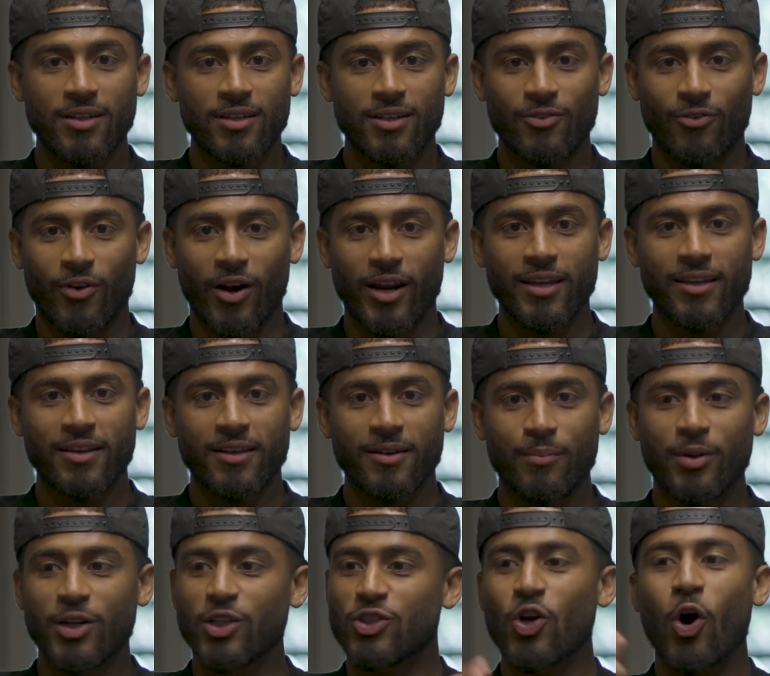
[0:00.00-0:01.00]
right?
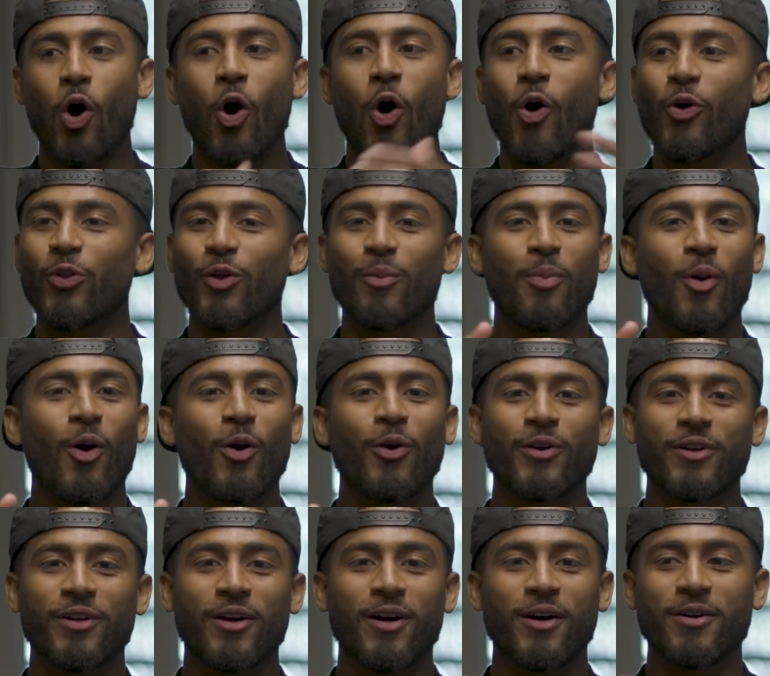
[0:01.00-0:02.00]
But it's all a
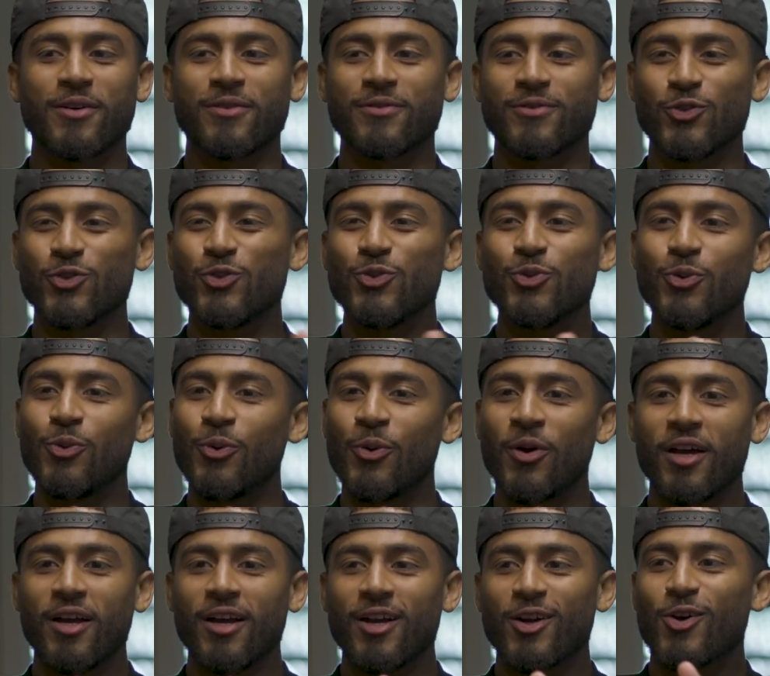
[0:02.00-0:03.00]
part of you
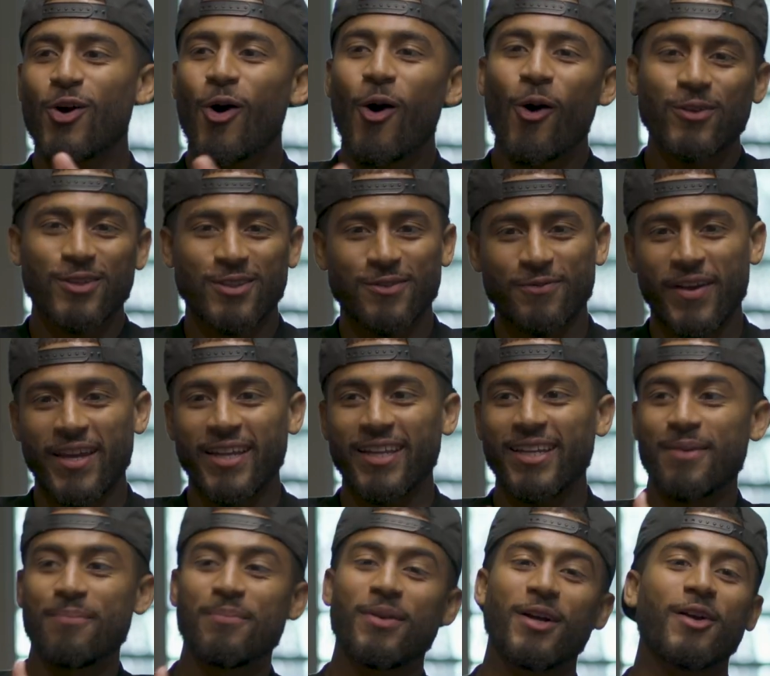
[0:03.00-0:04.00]
cultivating
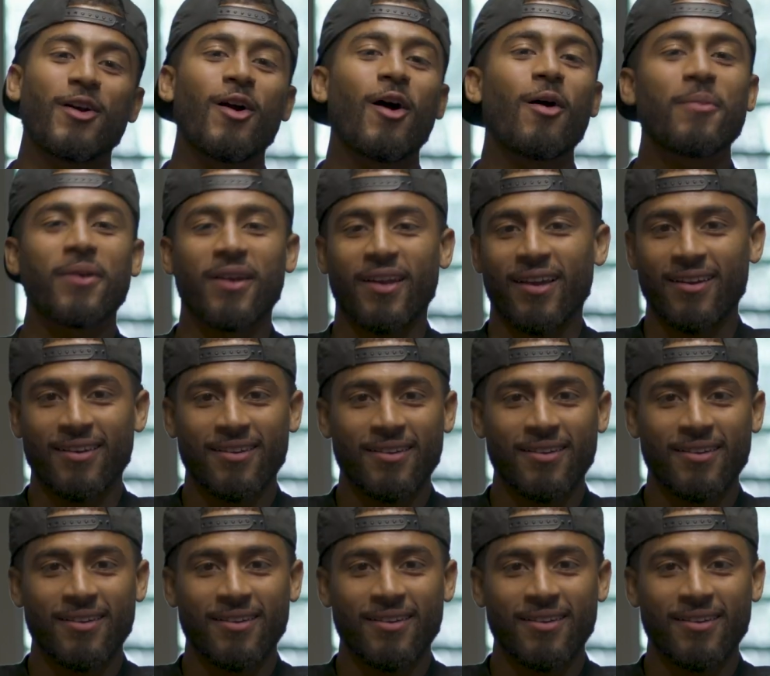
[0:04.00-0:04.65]
and becoming